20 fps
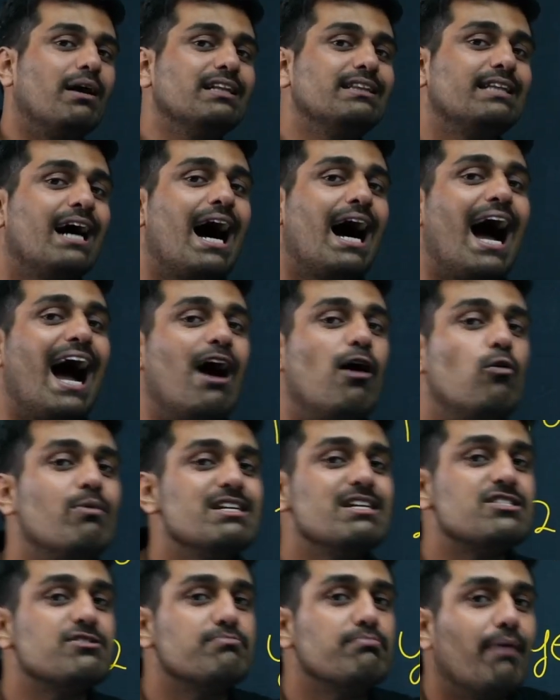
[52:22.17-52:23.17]
how much
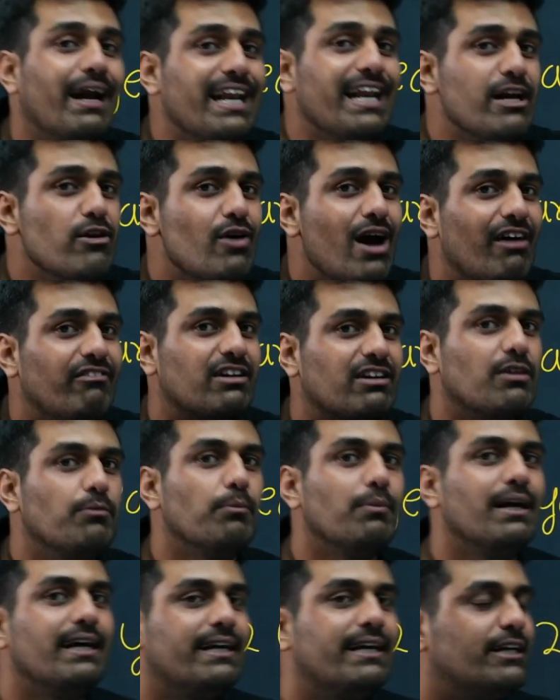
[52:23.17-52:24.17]
money you have
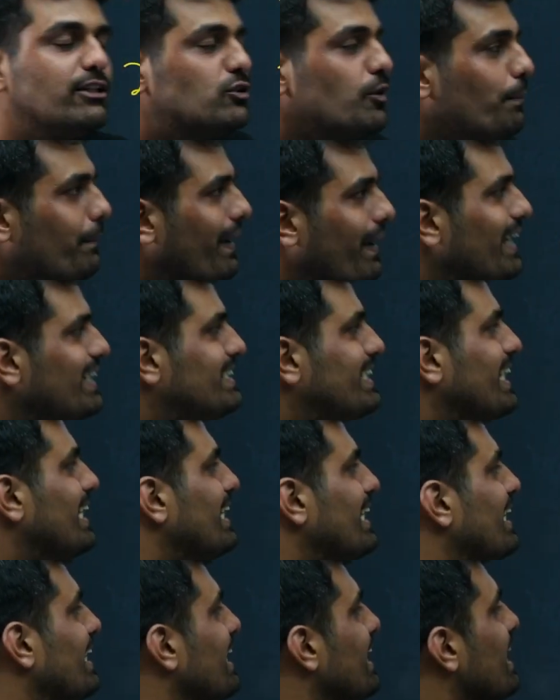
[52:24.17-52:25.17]
accumulated. So
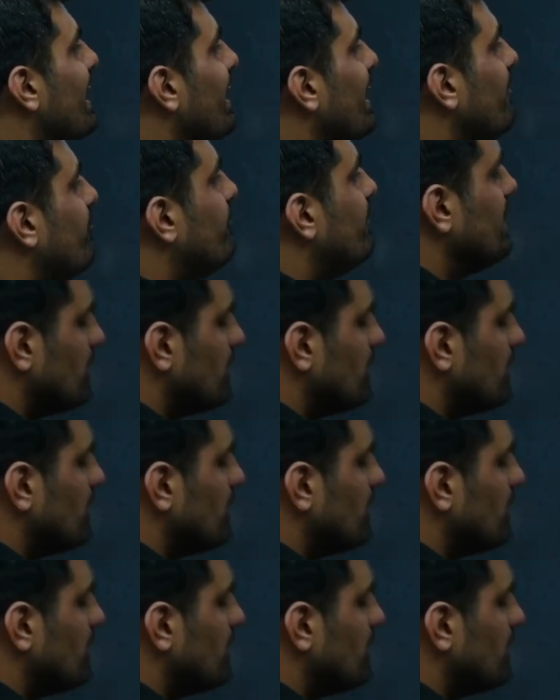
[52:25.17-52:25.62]
basically, if this